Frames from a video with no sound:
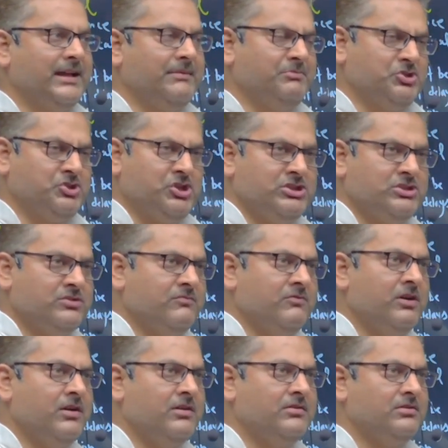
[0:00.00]
be change of
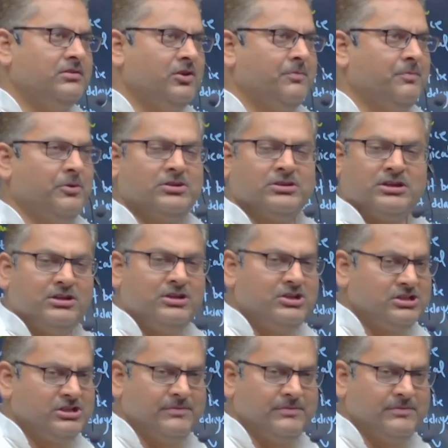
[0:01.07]
guard or political leadership.